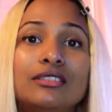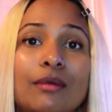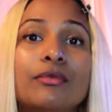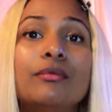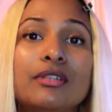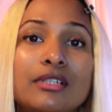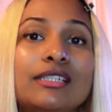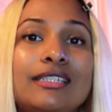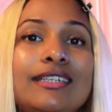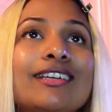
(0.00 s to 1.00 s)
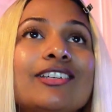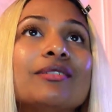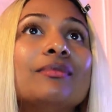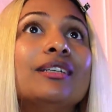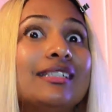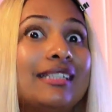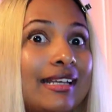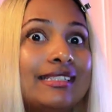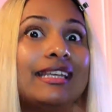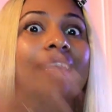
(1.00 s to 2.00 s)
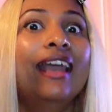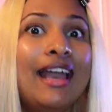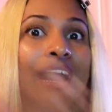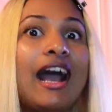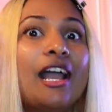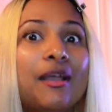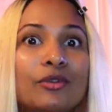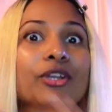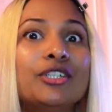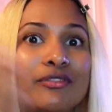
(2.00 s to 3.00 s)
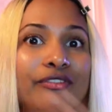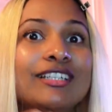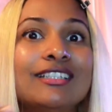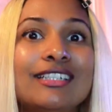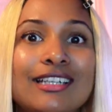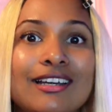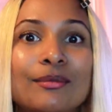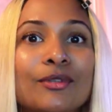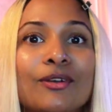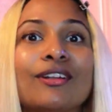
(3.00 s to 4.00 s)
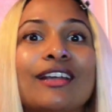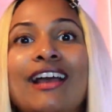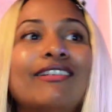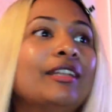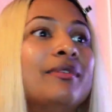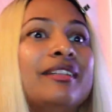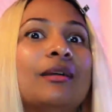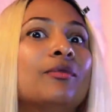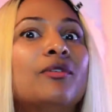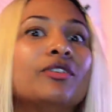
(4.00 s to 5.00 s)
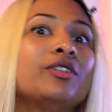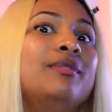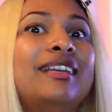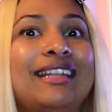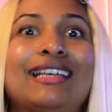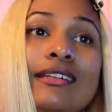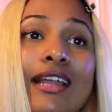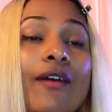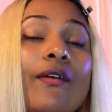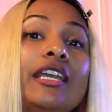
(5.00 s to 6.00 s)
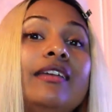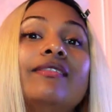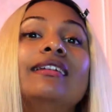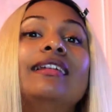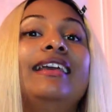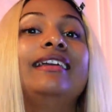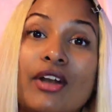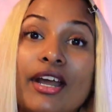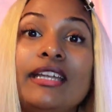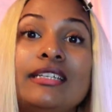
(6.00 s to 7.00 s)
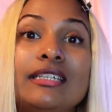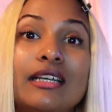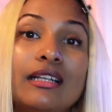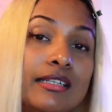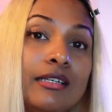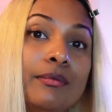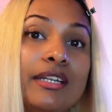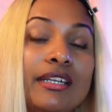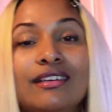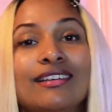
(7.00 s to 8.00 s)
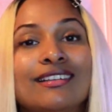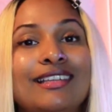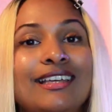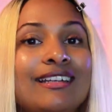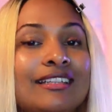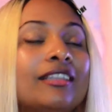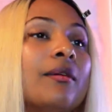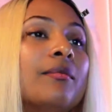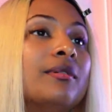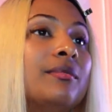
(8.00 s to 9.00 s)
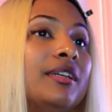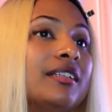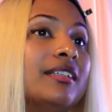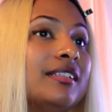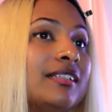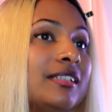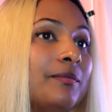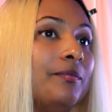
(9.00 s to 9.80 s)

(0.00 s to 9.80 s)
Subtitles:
Tamil pronunciation, because I said I'm going to figure this out. I'm not going to have anybody come over to me and ask. Now I even like write a little bit here and there in Tamil, because